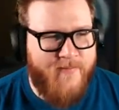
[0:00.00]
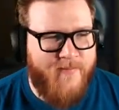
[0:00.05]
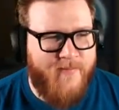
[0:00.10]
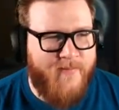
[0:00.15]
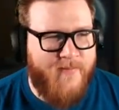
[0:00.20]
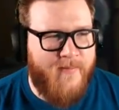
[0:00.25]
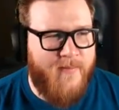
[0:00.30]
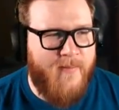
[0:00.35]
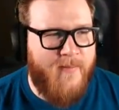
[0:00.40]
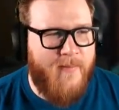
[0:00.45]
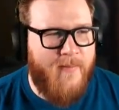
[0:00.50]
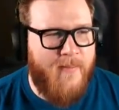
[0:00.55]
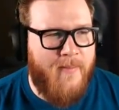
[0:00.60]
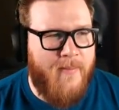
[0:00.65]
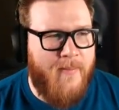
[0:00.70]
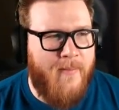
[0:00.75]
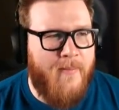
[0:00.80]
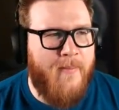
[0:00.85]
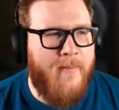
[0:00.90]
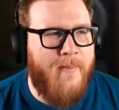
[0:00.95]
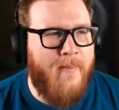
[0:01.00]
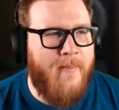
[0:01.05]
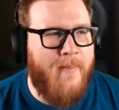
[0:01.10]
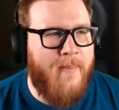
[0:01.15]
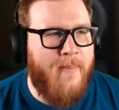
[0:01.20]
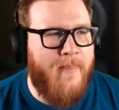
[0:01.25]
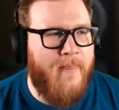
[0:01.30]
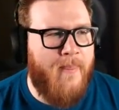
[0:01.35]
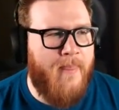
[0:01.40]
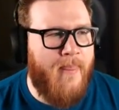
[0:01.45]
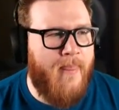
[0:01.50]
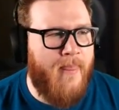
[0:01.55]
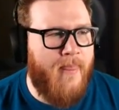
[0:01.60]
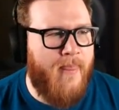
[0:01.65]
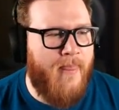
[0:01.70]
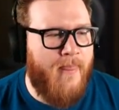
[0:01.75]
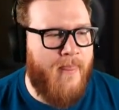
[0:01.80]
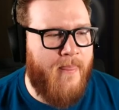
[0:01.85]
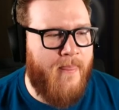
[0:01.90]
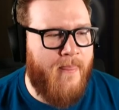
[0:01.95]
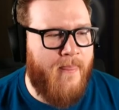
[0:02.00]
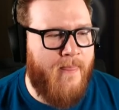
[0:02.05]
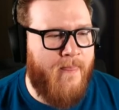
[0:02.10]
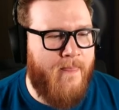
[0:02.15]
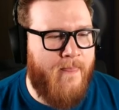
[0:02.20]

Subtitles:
(no one is talking)